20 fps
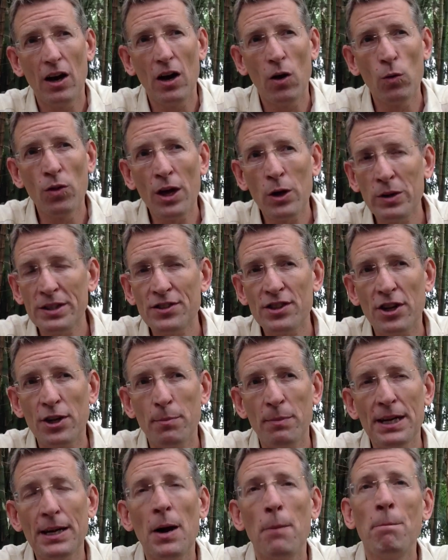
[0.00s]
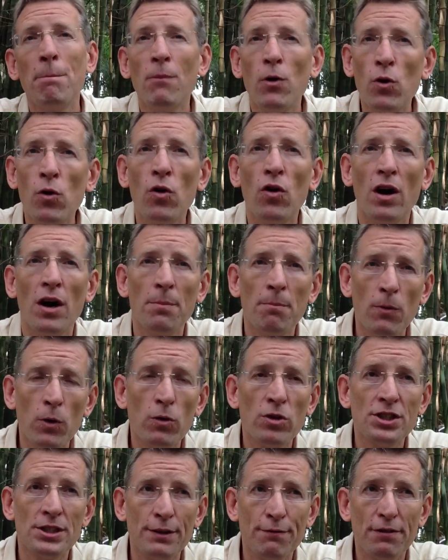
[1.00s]
although it's going to become more and
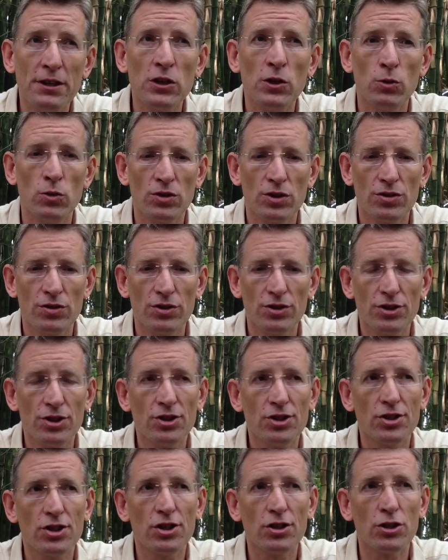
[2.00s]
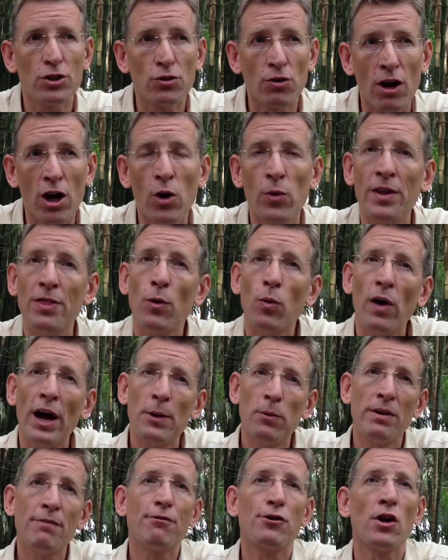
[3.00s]
more difficult to grow in the
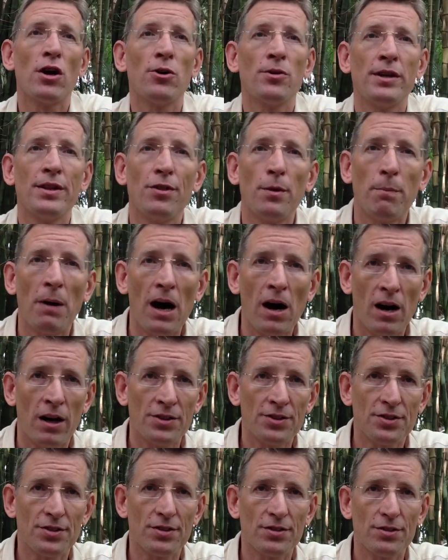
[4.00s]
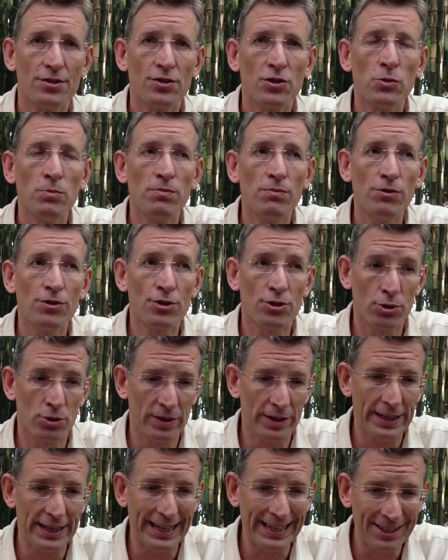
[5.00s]
way we've grown in the past
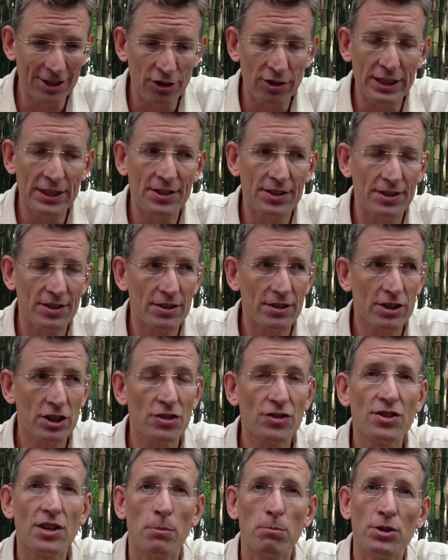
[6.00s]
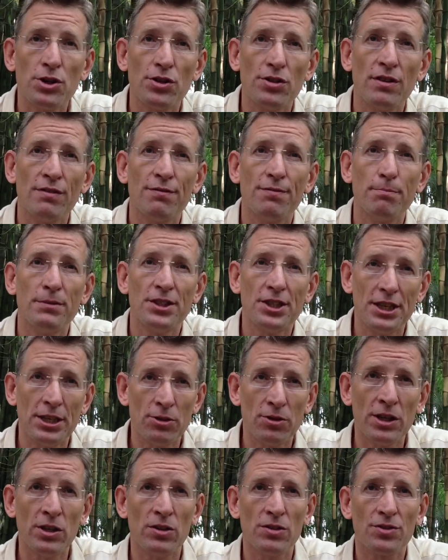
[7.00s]
through increased consumption of
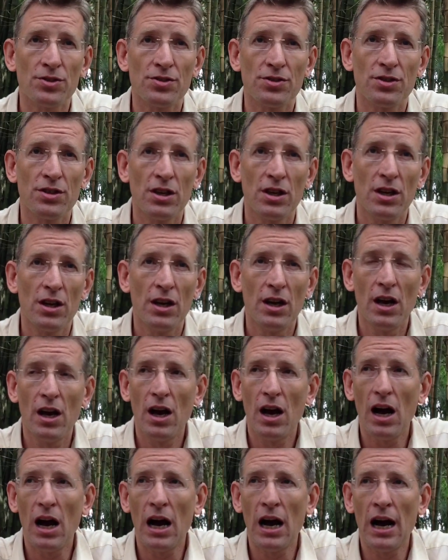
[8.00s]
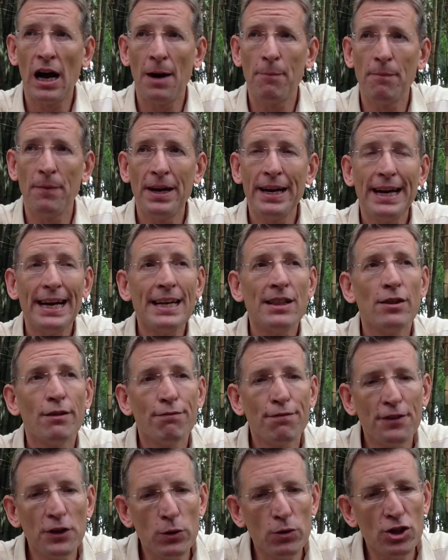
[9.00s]
materials, in the
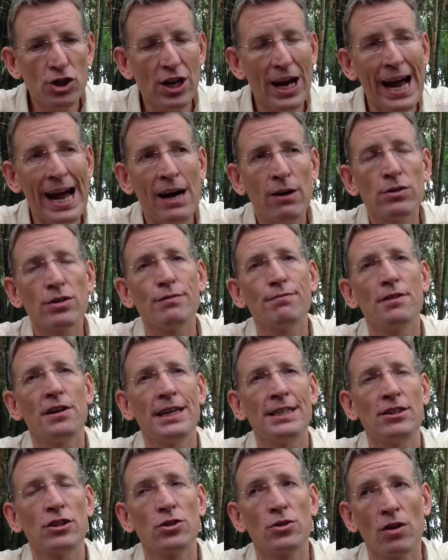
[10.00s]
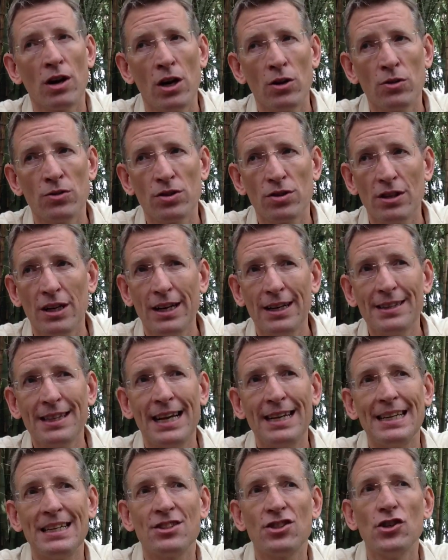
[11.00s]
future, how to find a growth
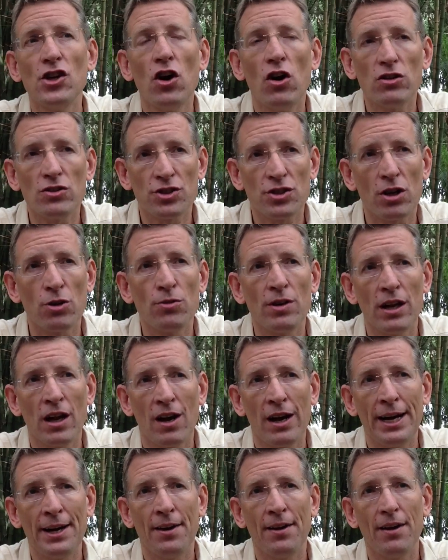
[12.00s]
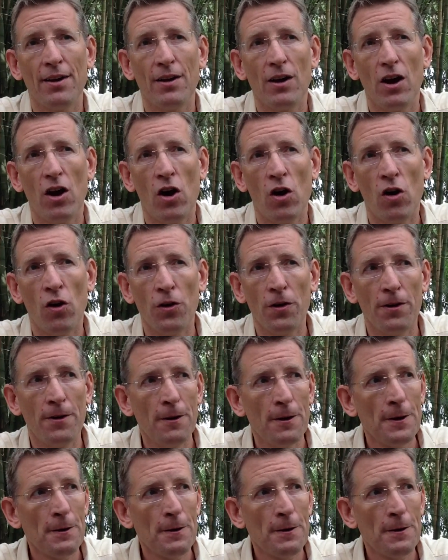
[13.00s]
that is not so reliant on